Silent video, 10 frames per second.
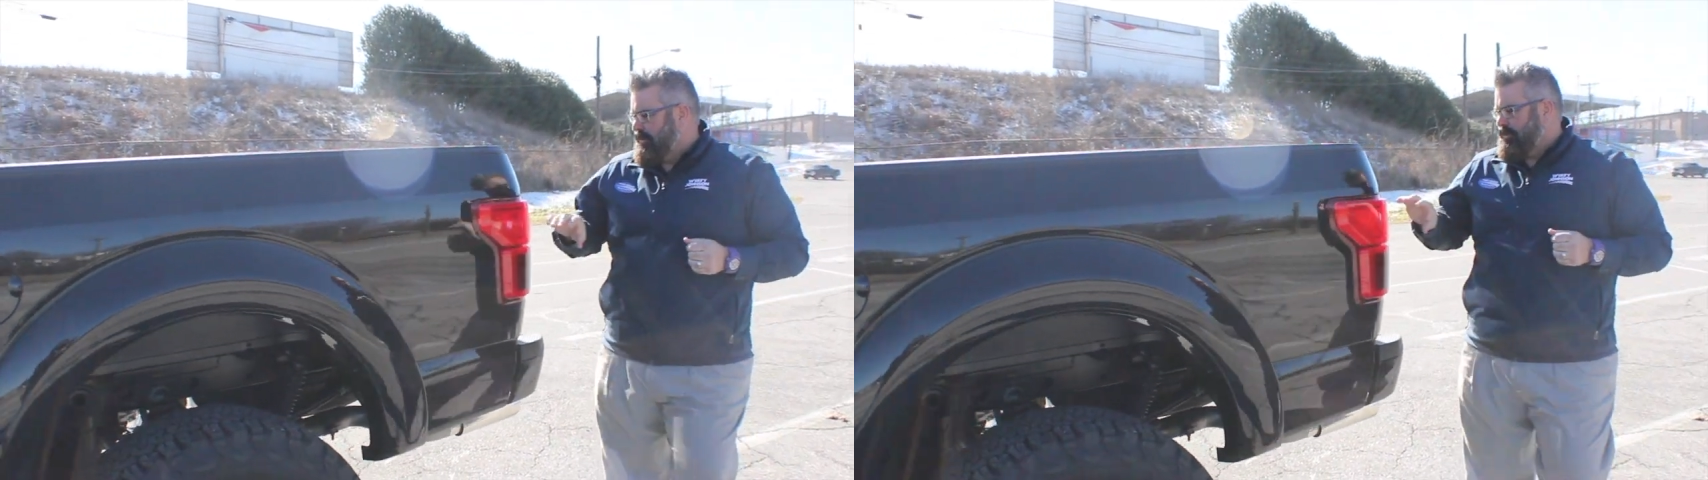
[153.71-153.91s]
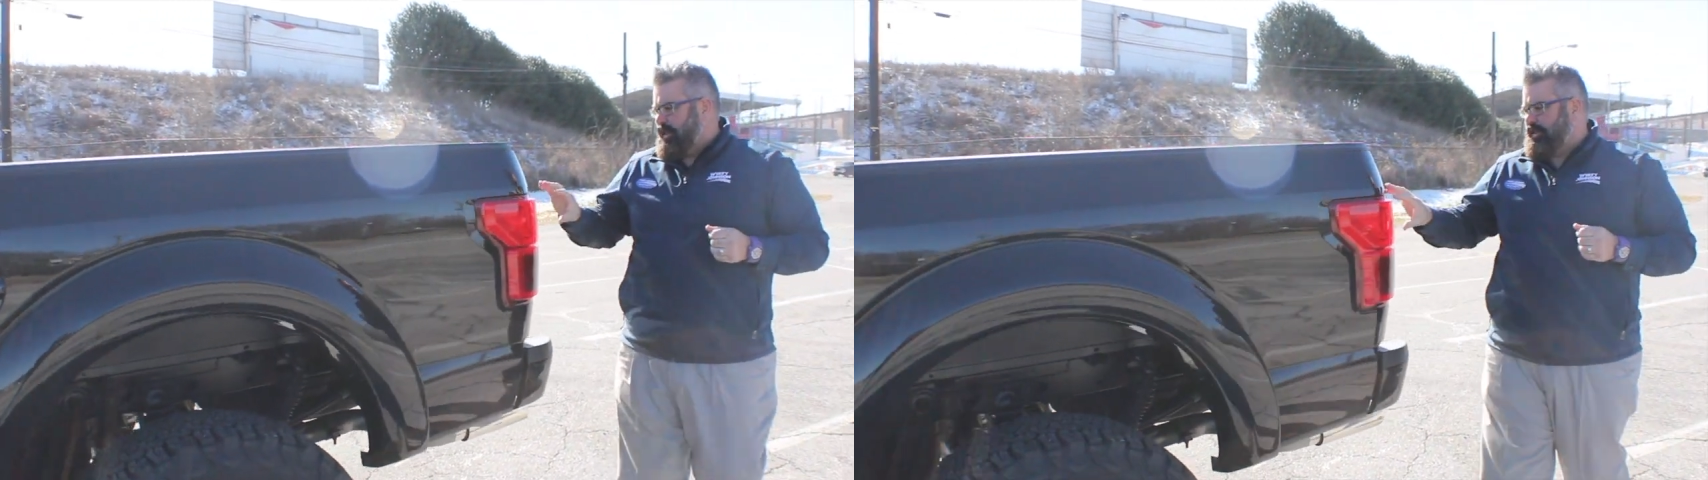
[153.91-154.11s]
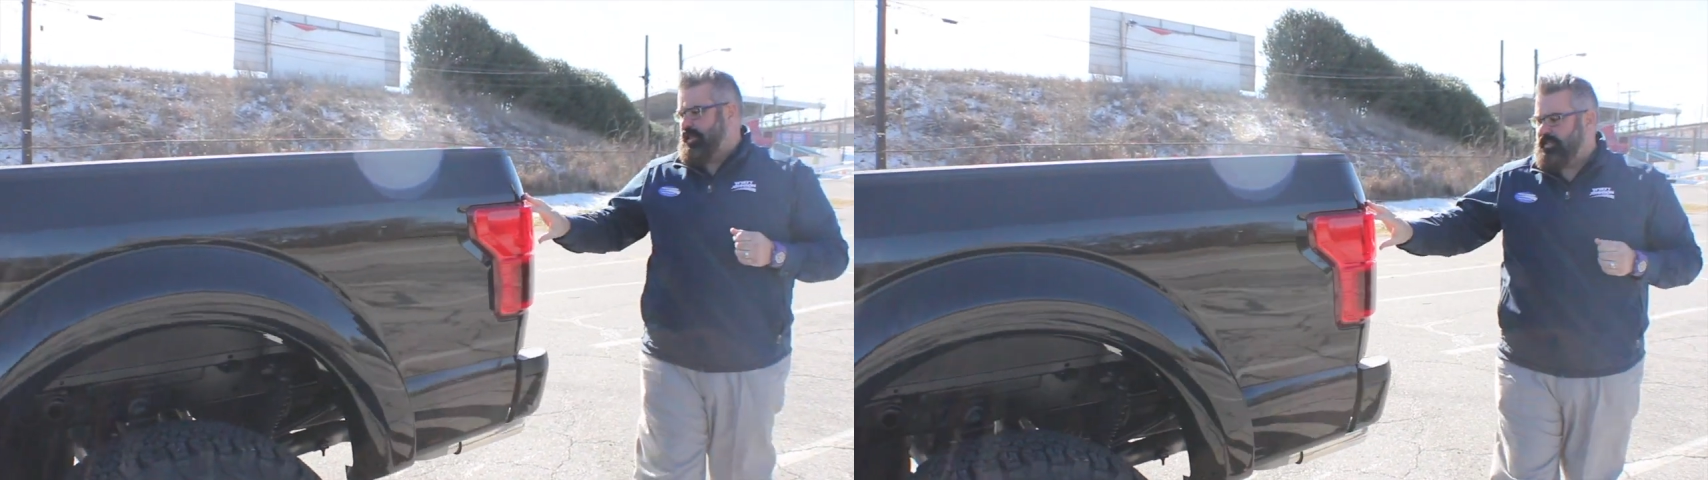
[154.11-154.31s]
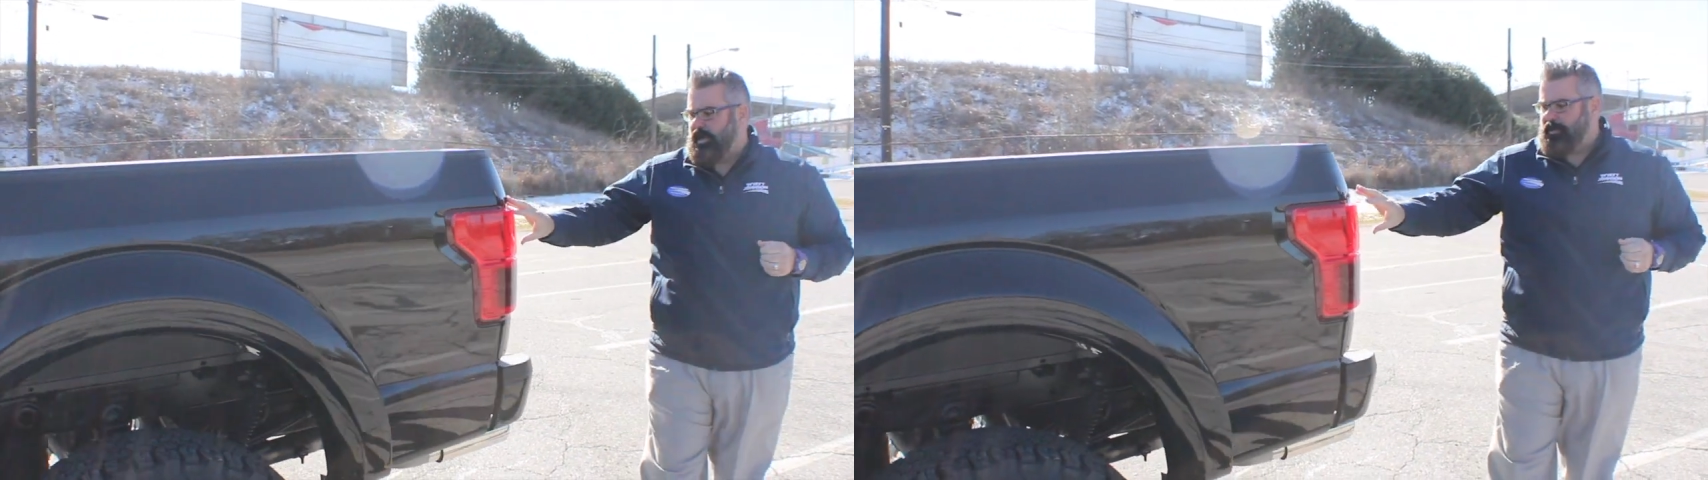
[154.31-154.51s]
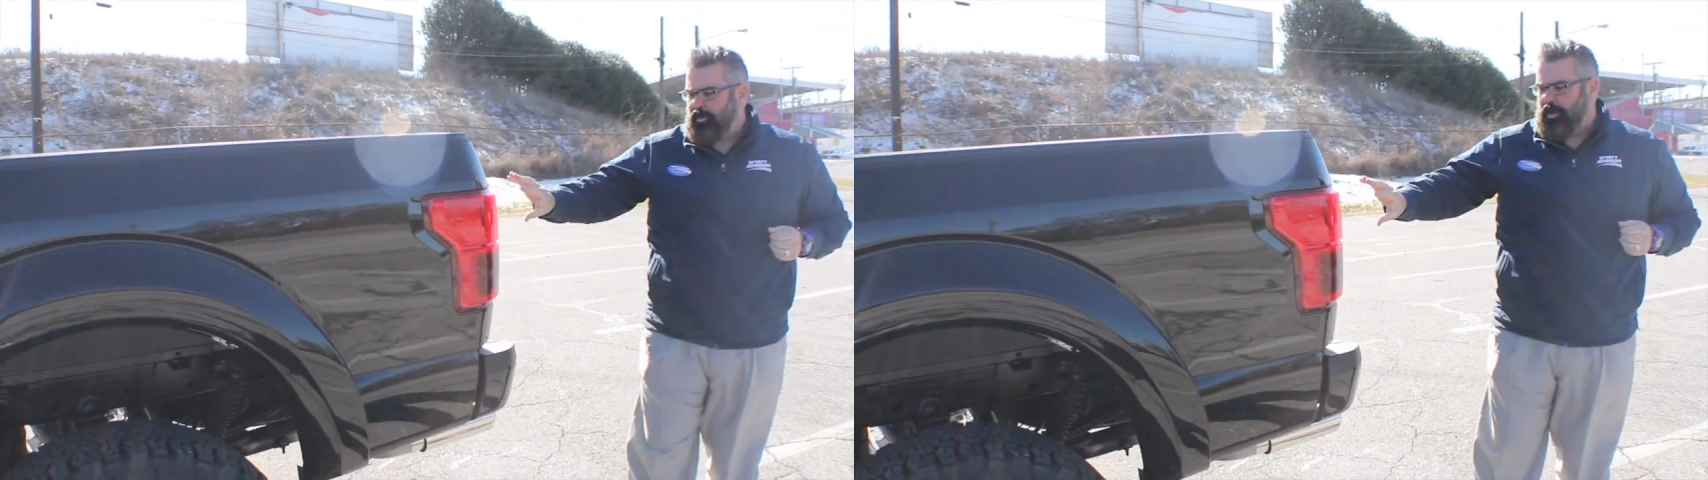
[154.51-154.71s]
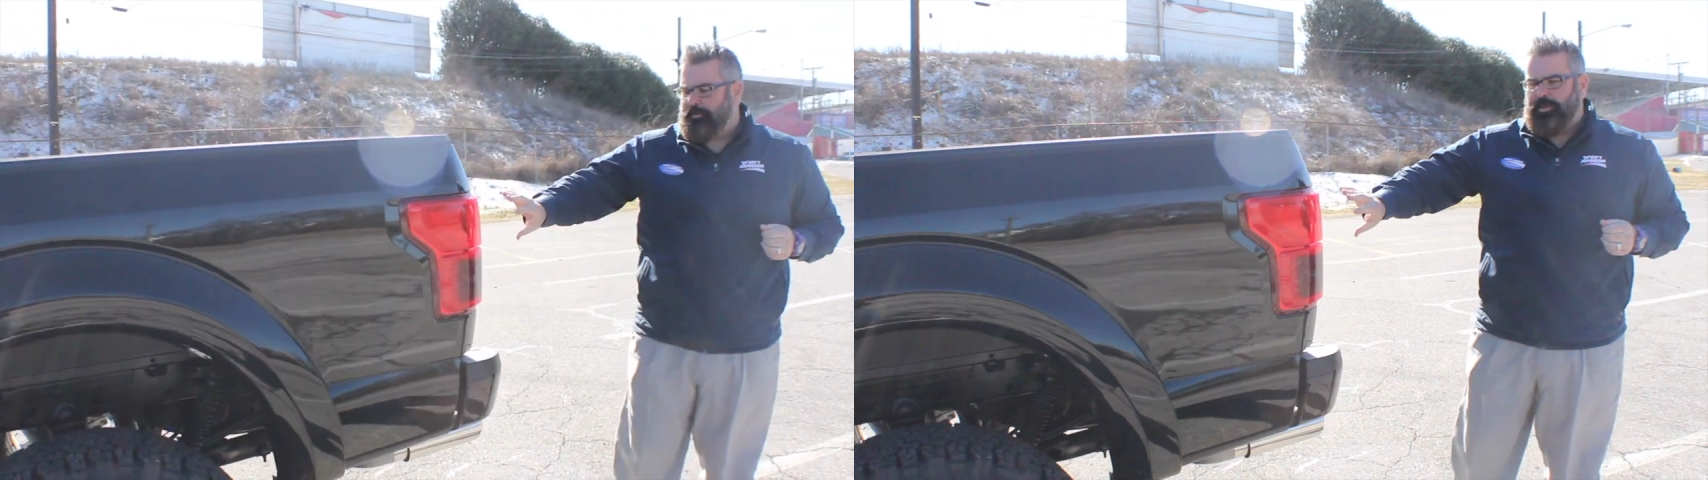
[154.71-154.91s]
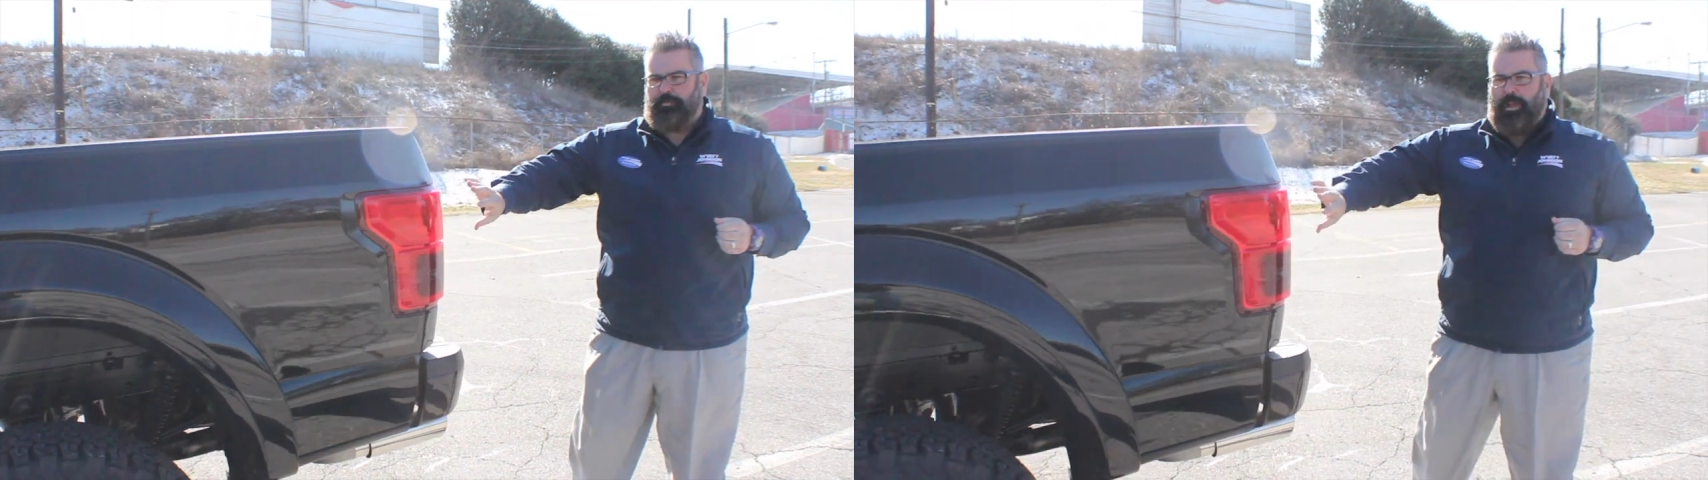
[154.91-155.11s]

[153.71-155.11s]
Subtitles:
Truck does come equipped with your